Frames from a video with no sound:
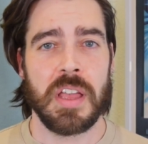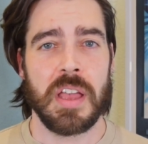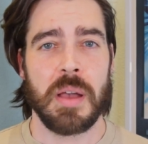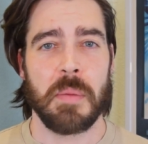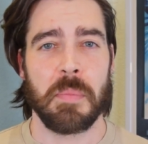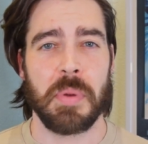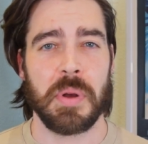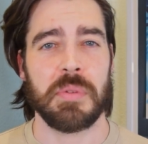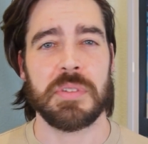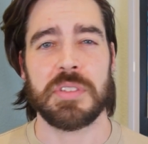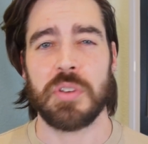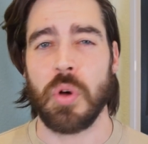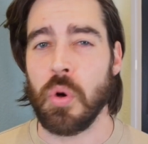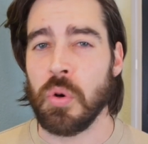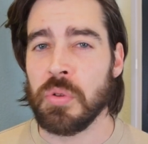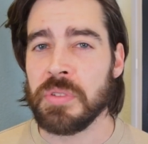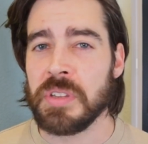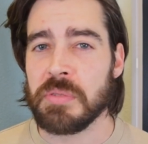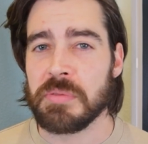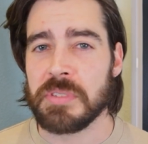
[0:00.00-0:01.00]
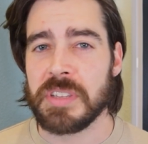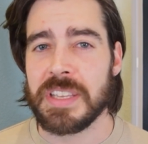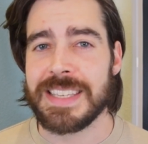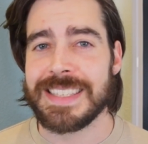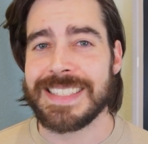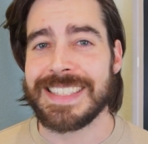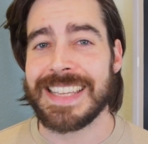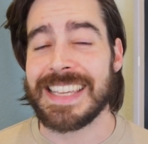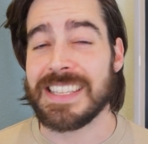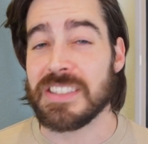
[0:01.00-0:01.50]
but it was only
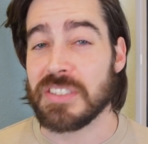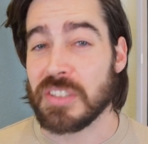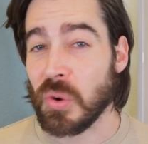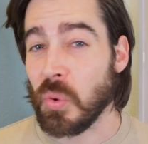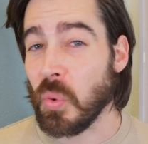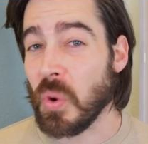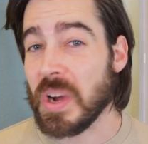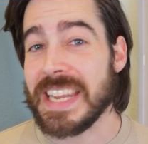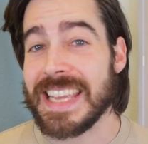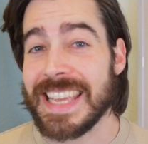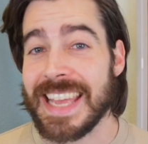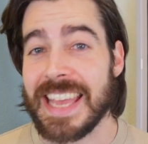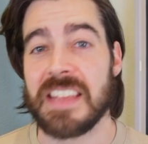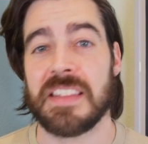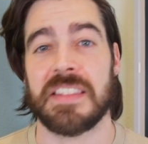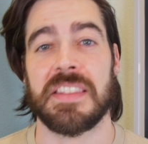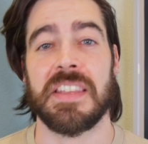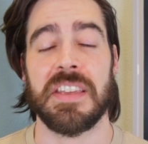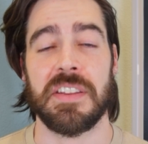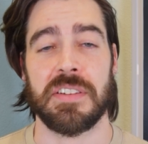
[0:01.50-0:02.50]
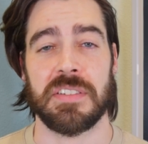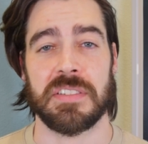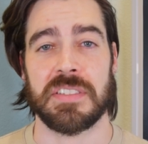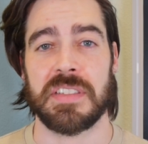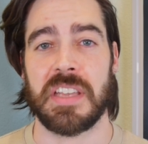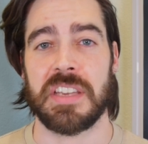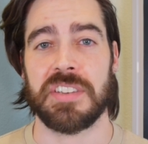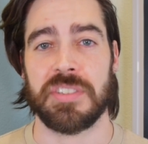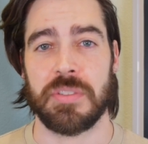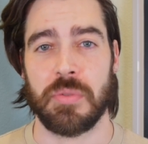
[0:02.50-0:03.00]
released in 28 theaters
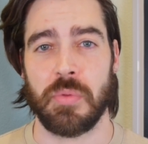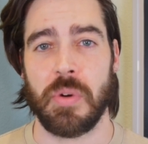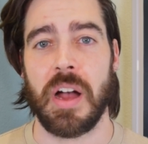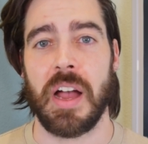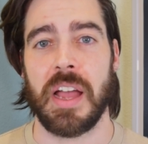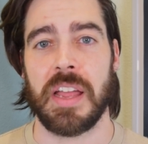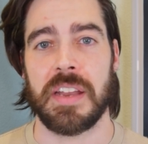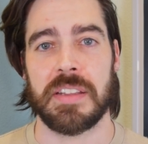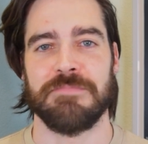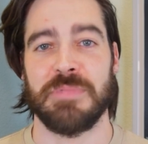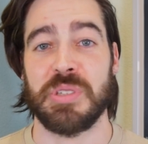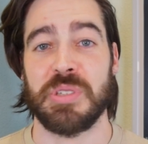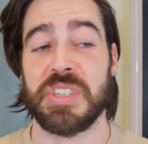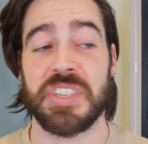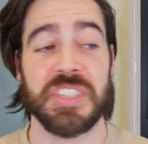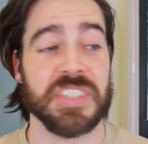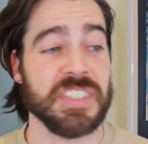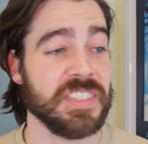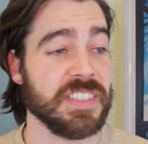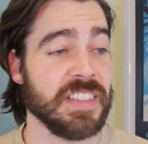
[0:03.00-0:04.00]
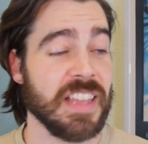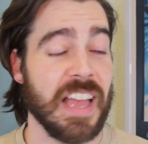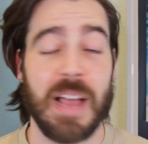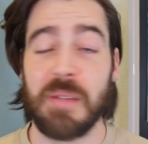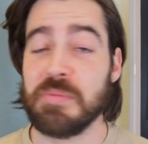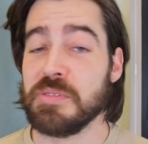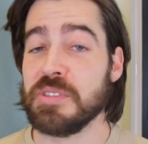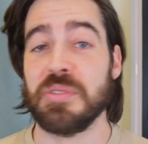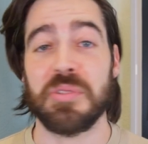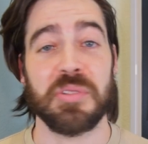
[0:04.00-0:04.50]
nationwide, which is
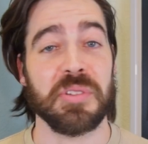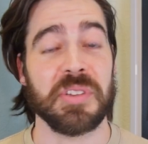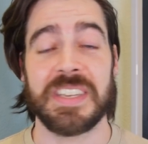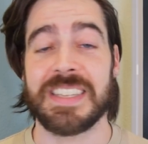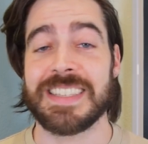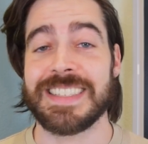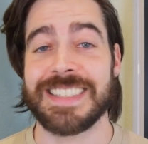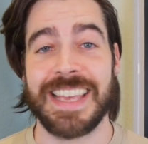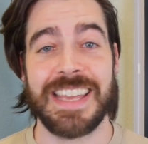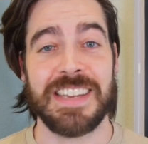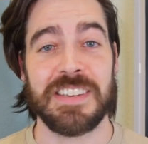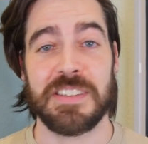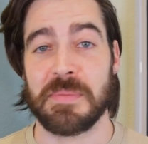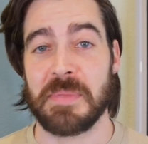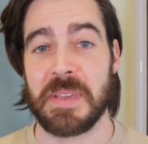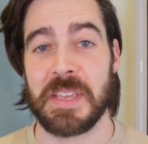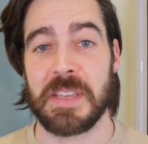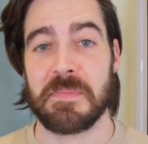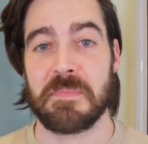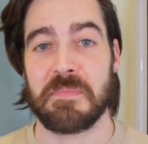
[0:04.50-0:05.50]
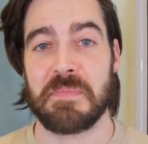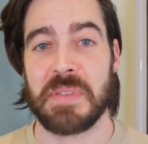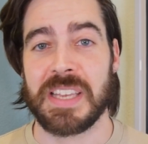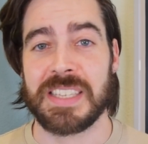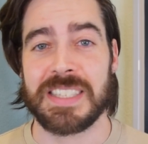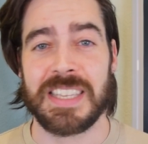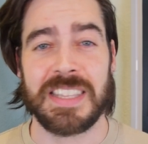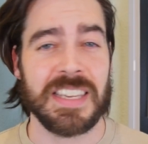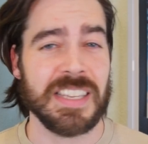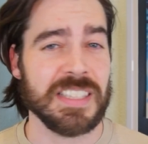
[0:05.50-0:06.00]
absolutely insane to me
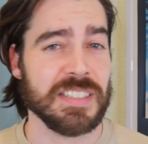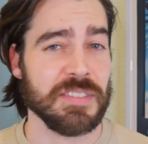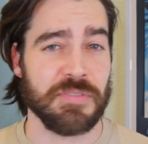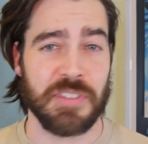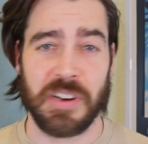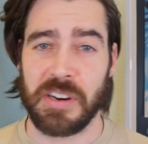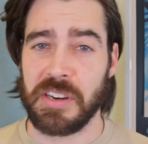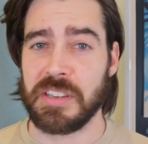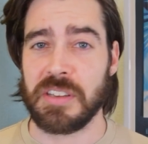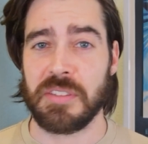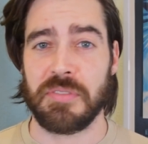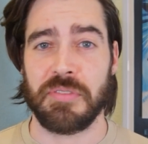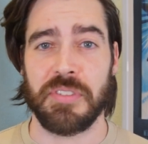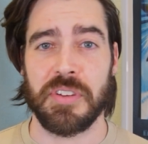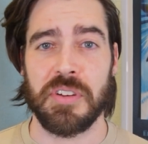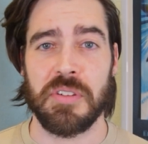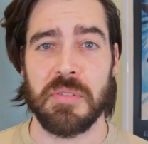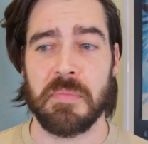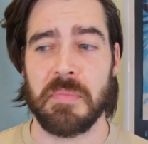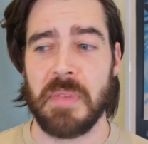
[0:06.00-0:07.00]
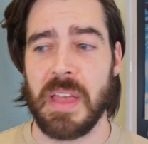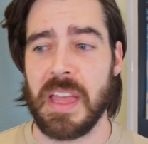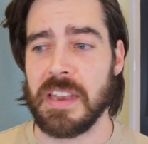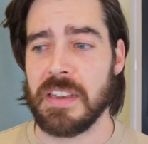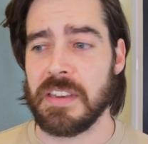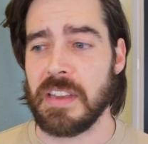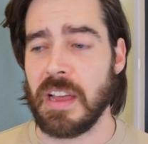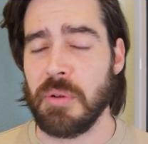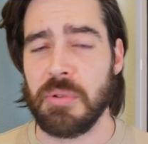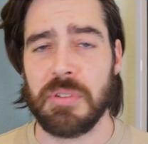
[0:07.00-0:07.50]
because I think it's a very good film
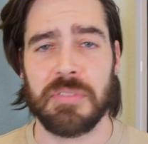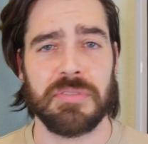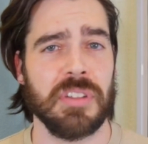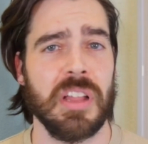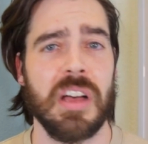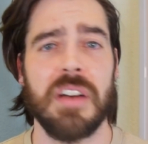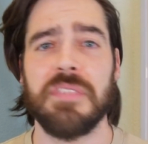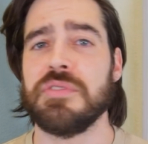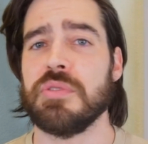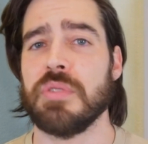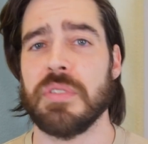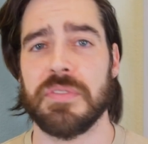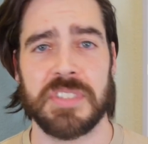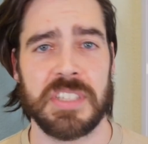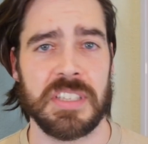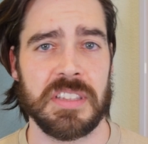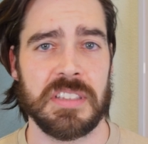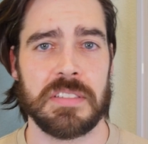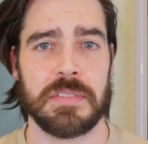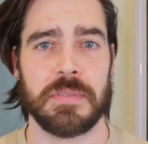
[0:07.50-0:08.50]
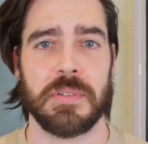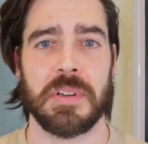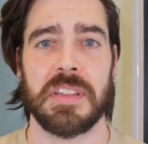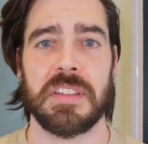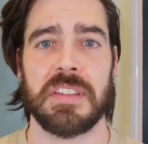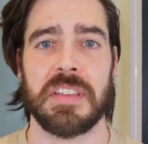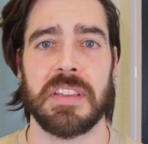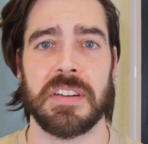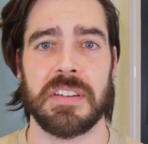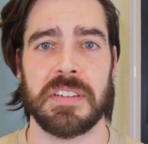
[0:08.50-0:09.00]
and I would have loved to have seen this one in
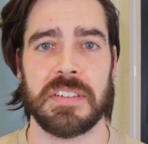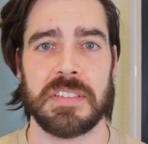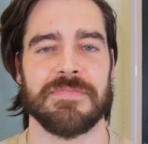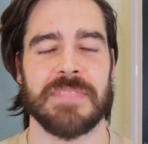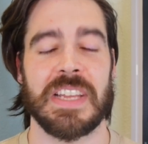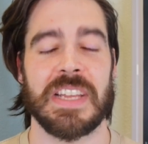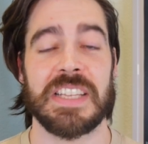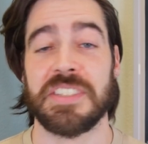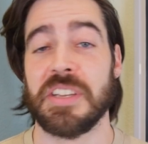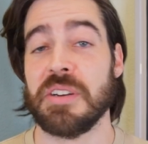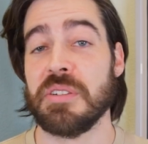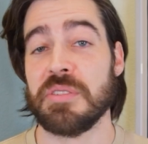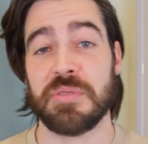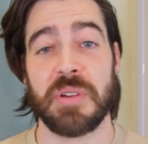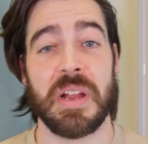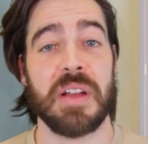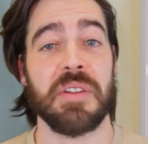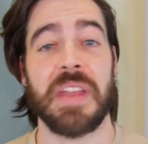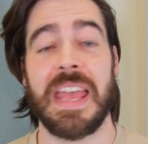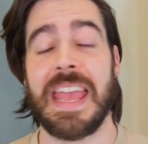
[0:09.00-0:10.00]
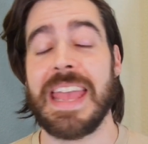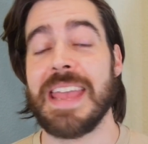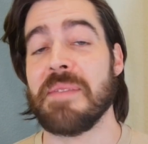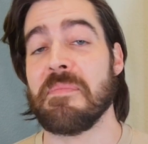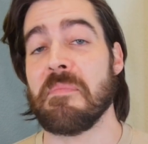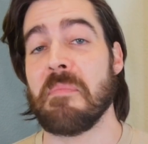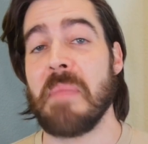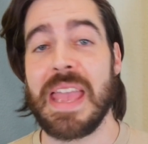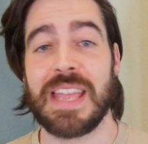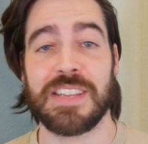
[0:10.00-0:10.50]
theaters. It centers around a
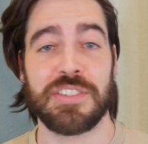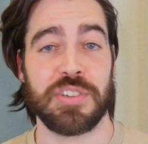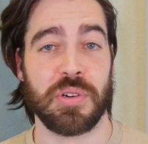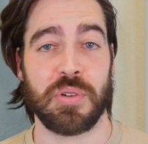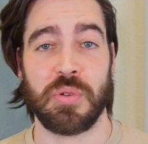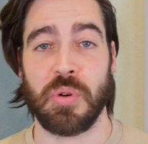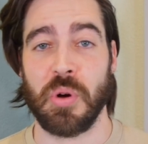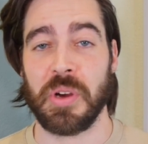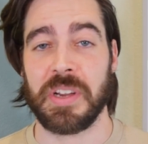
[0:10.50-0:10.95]
major court